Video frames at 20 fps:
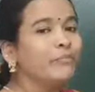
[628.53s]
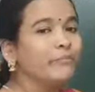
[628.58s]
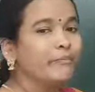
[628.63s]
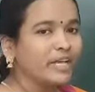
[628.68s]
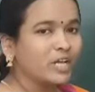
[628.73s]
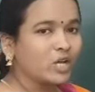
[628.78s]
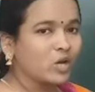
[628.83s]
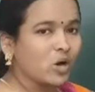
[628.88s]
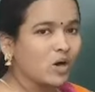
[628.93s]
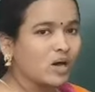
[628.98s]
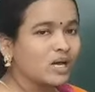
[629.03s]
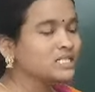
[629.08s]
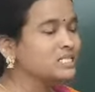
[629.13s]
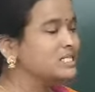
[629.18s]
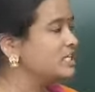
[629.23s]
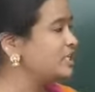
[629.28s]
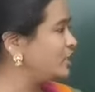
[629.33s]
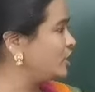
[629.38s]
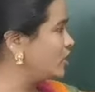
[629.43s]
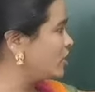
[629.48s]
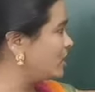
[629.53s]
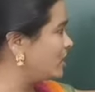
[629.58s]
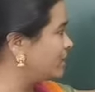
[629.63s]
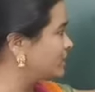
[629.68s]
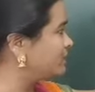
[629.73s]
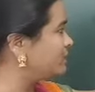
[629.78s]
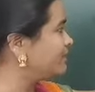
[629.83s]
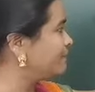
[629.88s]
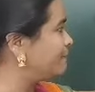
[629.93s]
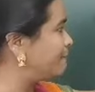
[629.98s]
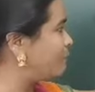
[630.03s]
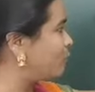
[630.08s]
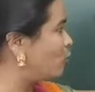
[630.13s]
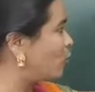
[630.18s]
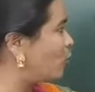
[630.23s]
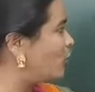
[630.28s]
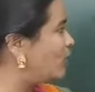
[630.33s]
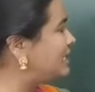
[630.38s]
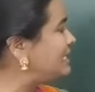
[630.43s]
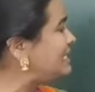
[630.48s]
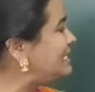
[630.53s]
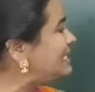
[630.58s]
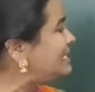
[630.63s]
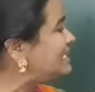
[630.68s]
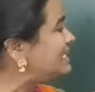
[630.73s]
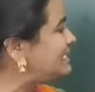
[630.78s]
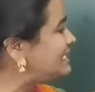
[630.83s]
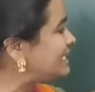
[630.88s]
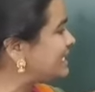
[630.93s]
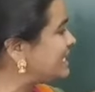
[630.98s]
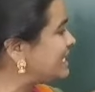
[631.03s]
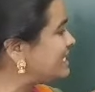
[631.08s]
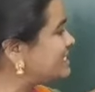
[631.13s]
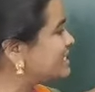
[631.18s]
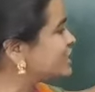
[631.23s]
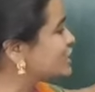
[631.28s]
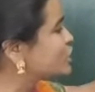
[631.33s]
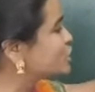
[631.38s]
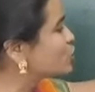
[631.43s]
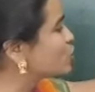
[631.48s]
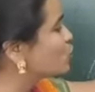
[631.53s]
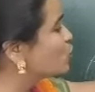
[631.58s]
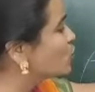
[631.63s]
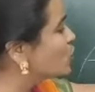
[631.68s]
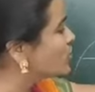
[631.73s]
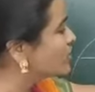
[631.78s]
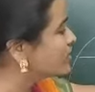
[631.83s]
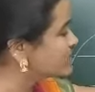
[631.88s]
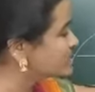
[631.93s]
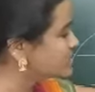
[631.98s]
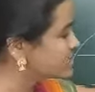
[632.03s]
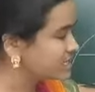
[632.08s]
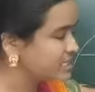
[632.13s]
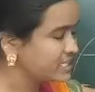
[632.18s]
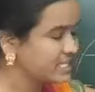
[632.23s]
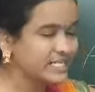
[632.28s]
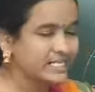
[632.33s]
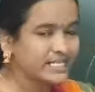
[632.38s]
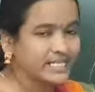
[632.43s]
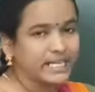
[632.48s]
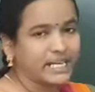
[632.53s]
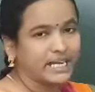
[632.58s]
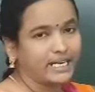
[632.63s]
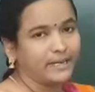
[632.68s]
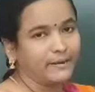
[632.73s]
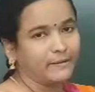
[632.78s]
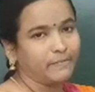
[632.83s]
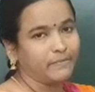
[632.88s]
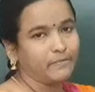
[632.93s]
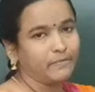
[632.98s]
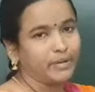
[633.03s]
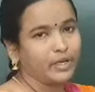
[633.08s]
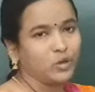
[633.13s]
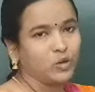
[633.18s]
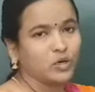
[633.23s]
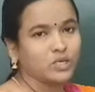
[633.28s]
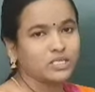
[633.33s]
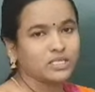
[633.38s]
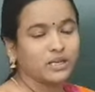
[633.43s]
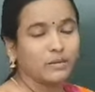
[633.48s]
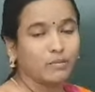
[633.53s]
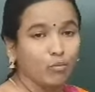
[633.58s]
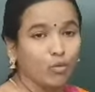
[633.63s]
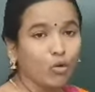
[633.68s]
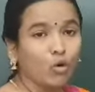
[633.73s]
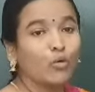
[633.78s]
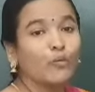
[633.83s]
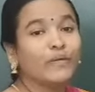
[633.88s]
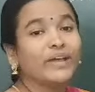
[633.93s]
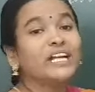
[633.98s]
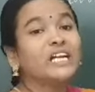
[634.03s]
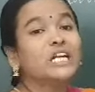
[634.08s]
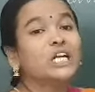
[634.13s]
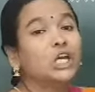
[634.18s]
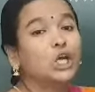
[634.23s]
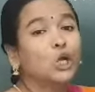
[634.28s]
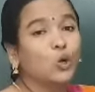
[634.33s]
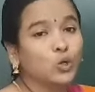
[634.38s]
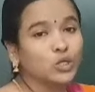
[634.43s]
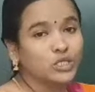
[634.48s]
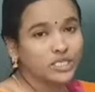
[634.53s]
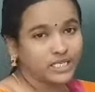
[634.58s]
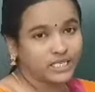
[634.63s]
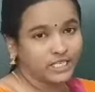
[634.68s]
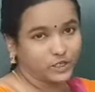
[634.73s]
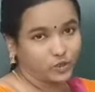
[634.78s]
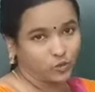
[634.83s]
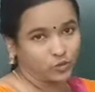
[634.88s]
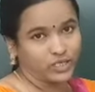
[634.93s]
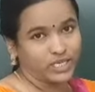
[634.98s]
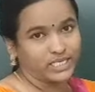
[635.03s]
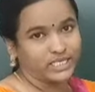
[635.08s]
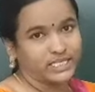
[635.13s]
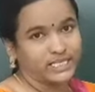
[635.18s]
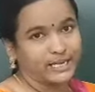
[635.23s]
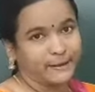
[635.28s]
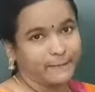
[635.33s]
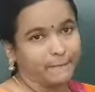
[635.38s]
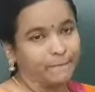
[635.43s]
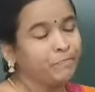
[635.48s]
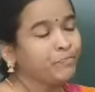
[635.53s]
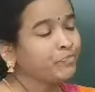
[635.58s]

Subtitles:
Because North Pole tilt towards the sun. Because moving closer to the sun.